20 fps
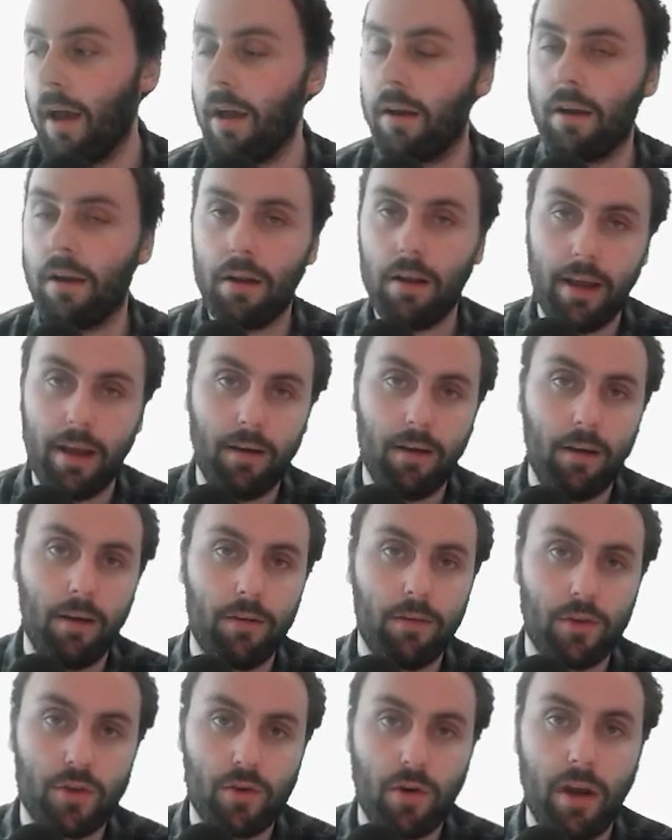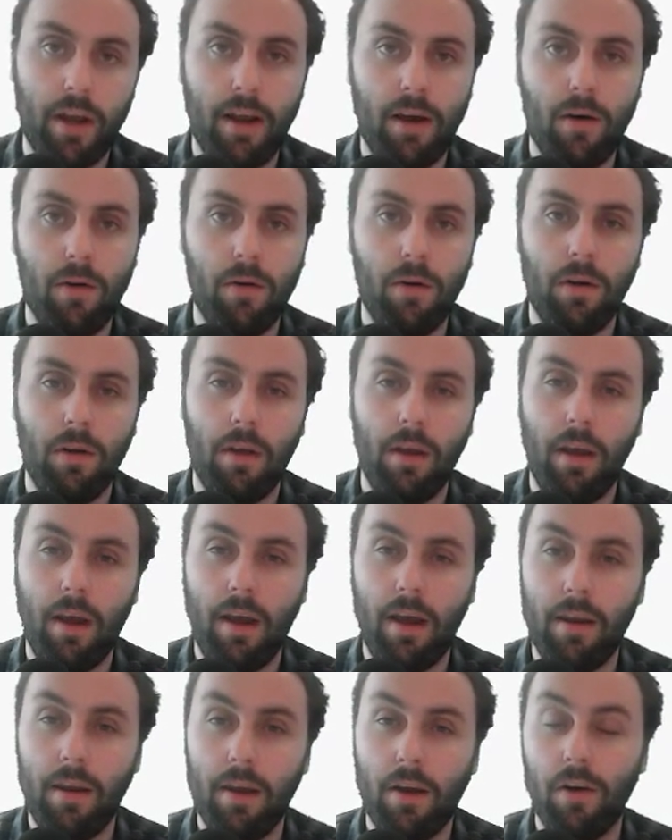click to try it out.
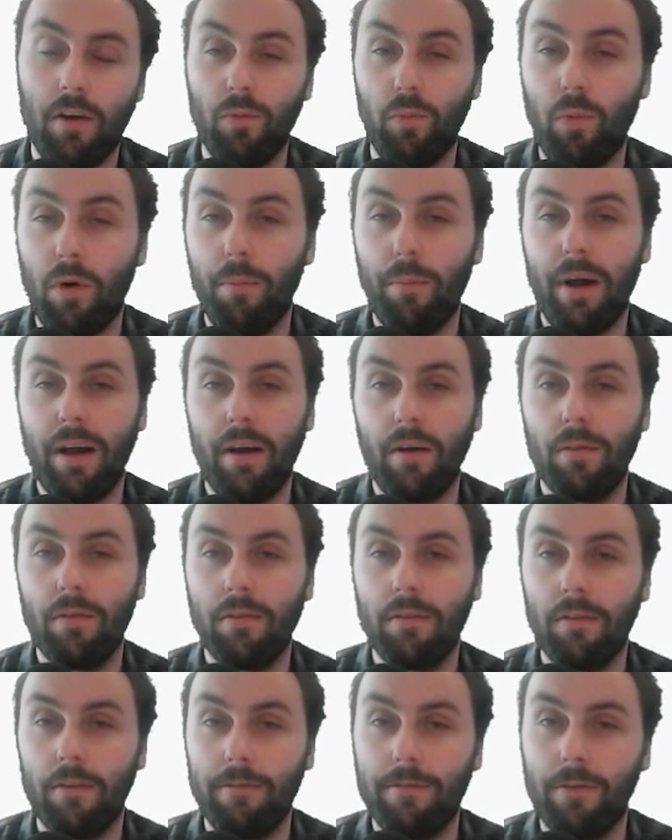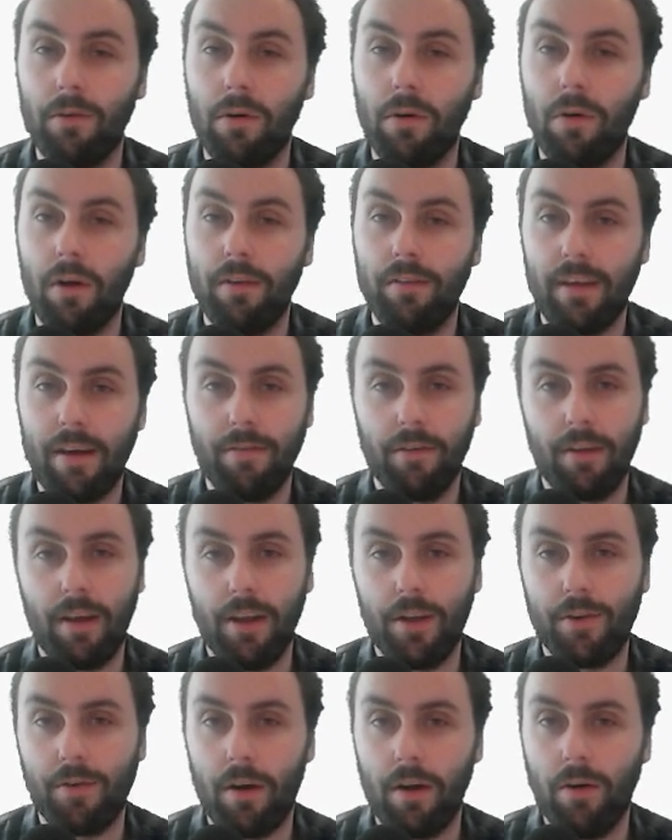And it costs £1 for a 7-day
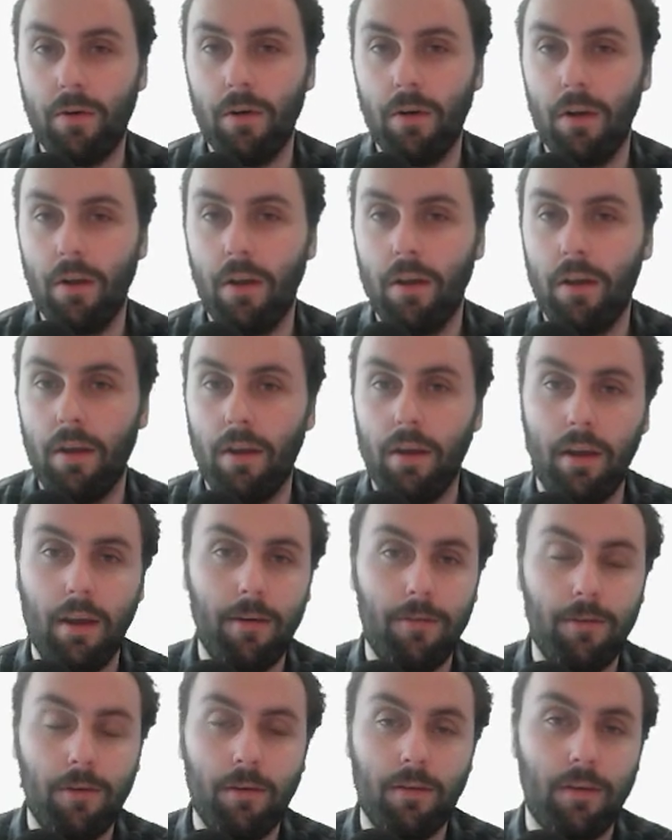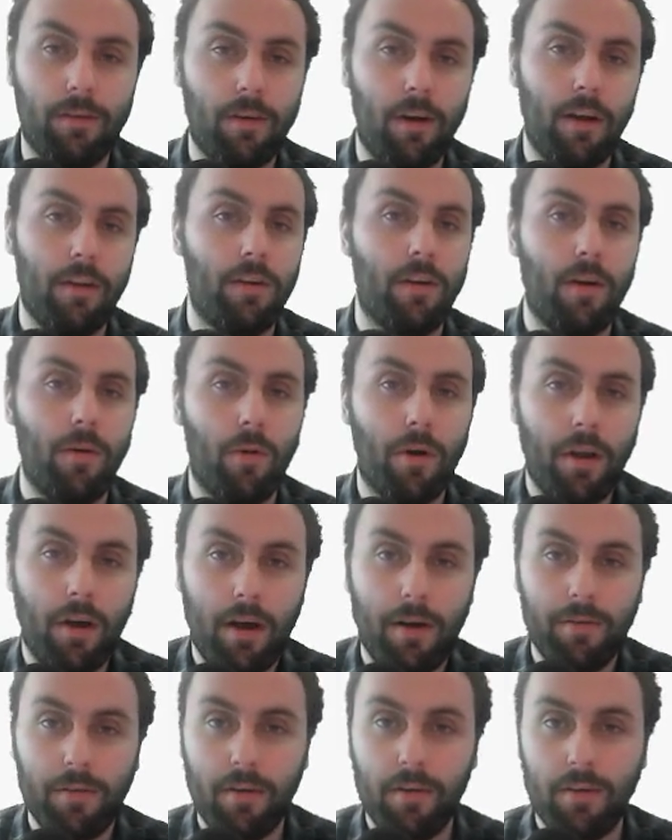trial. If you decide you don't want it
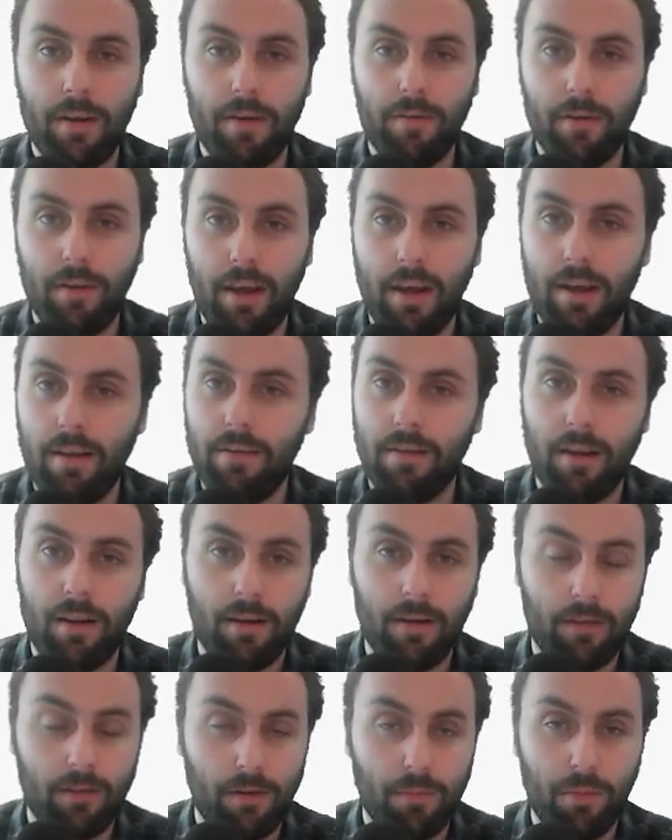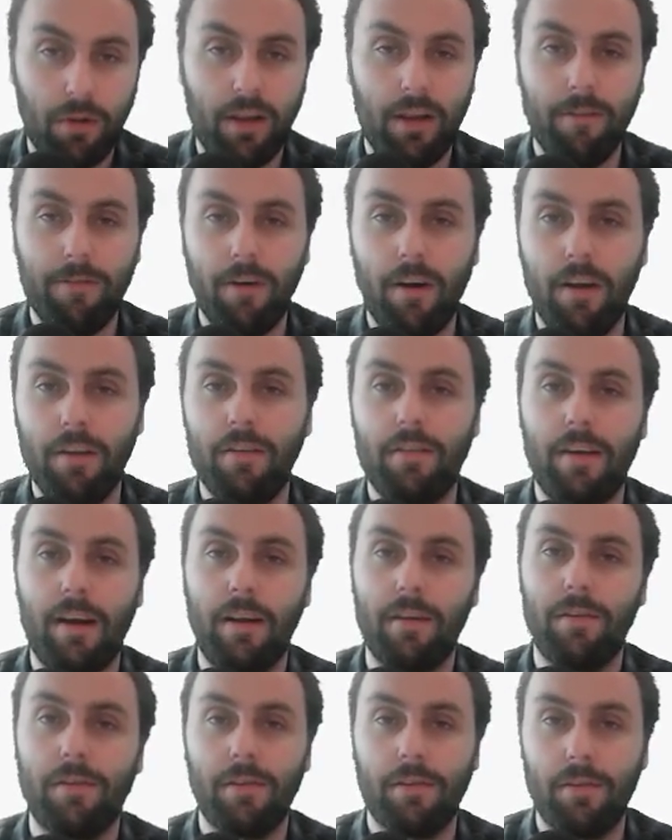after the 7 days, then it's completely fine. Just
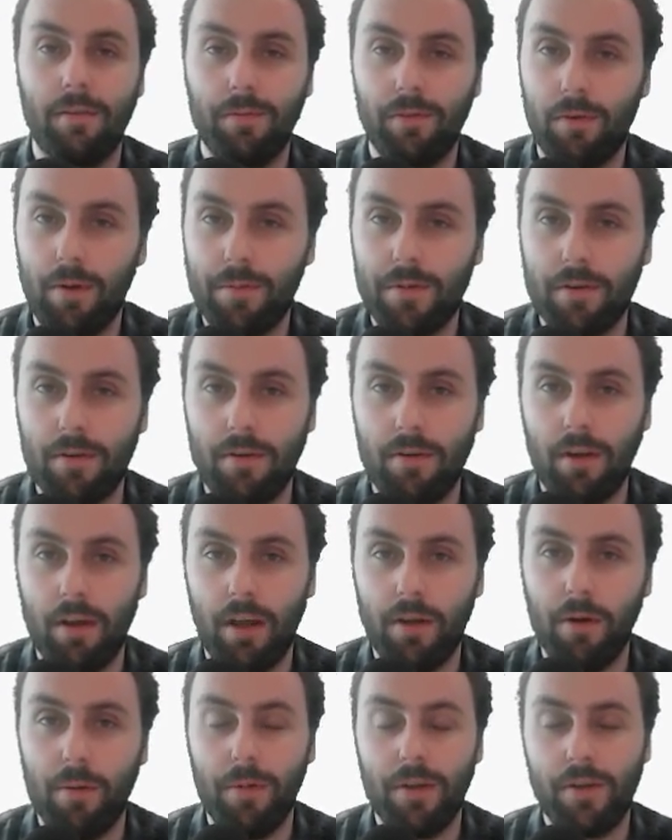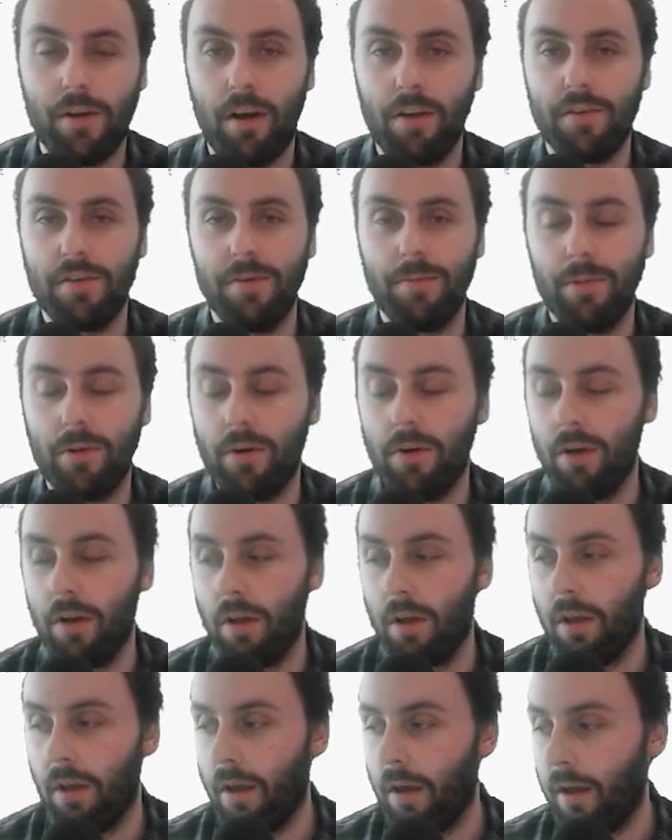cancel your subscription and you won't be charged anymore.
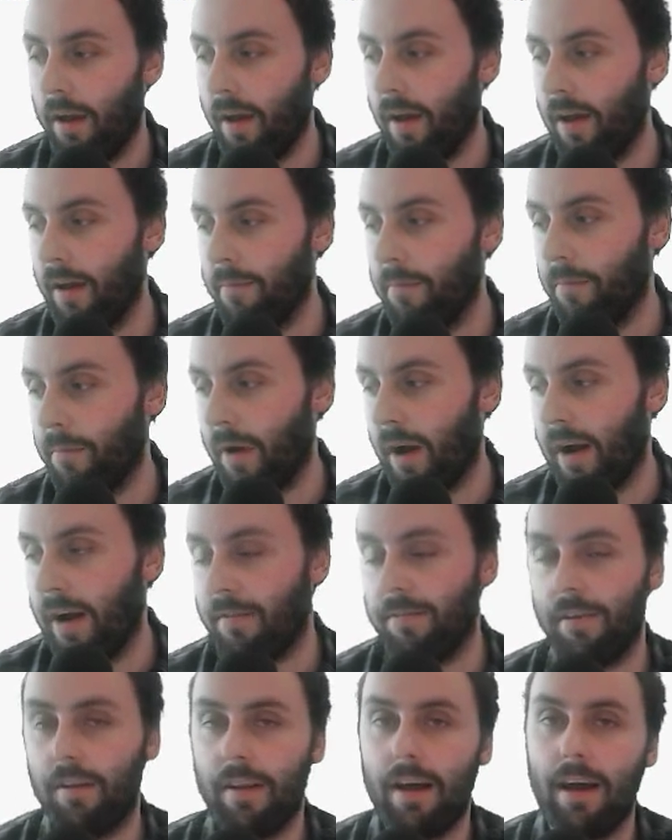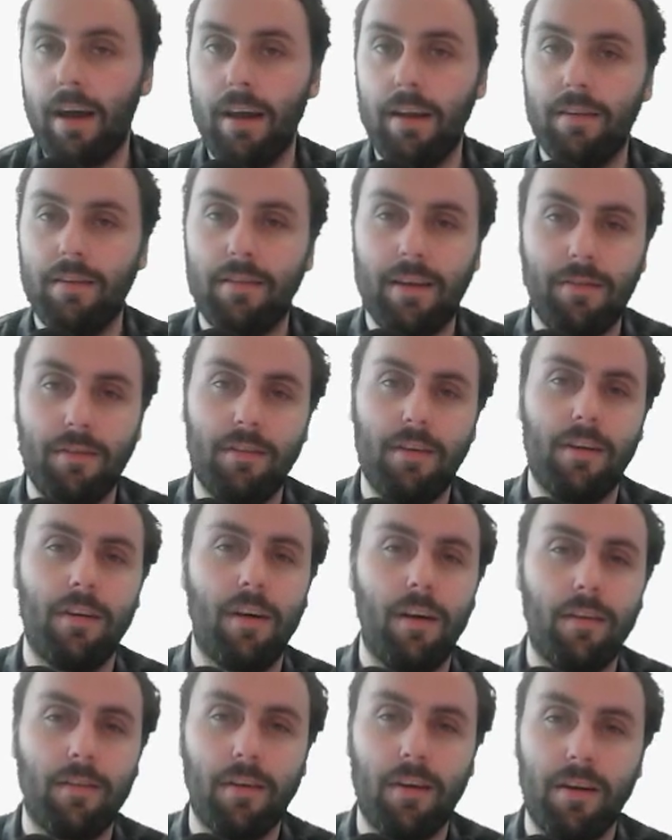After that, it's
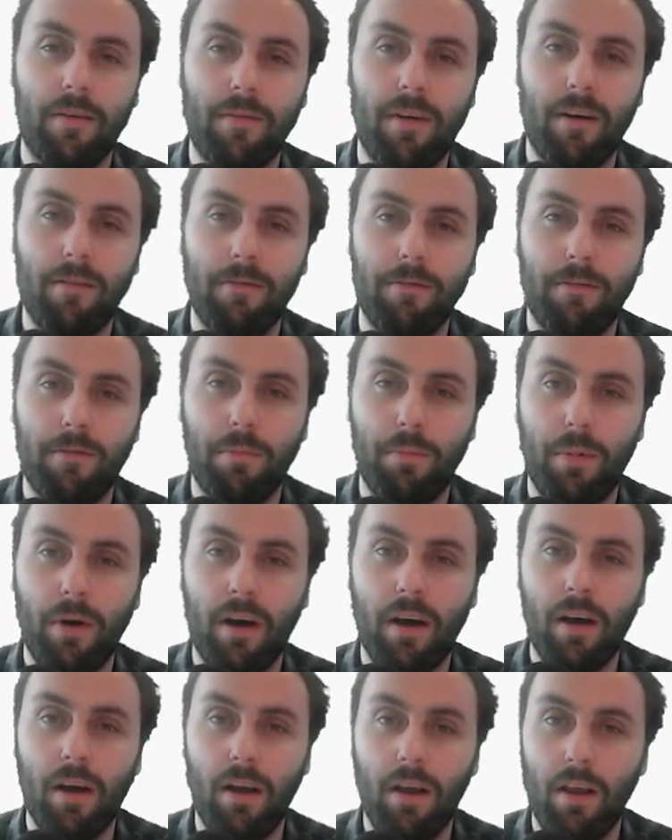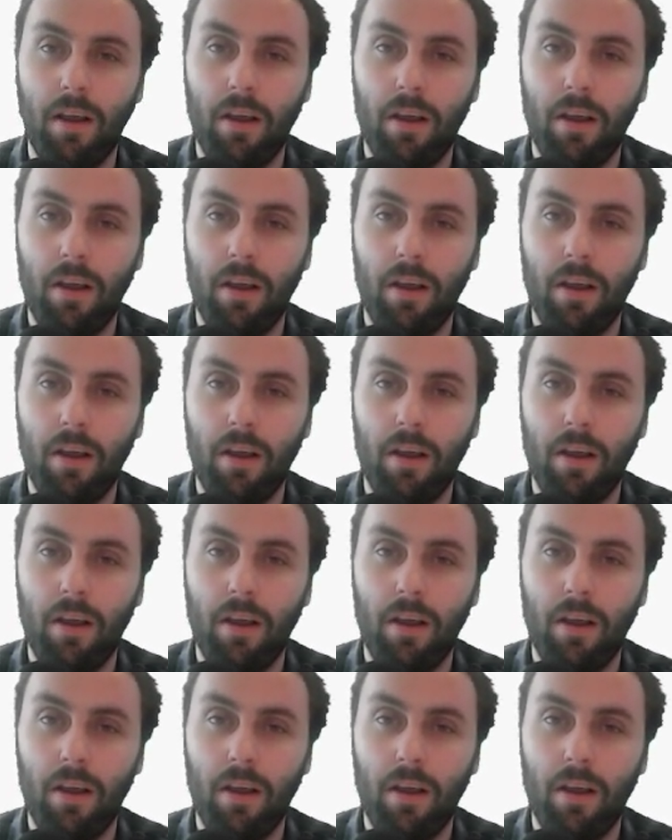£17.99 a month, but